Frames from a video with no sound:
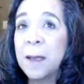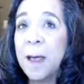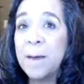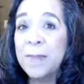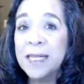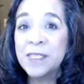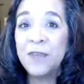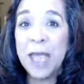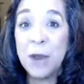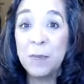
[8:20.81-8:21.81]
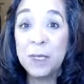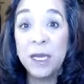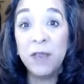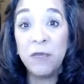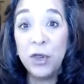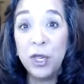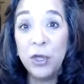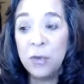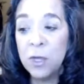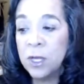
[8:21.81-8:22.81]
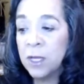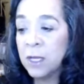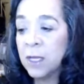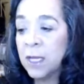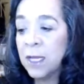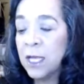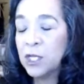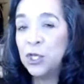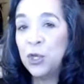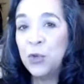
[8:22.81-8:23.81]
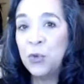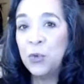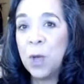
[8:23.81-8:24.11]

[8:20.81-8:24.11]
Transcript: means of accountability for you to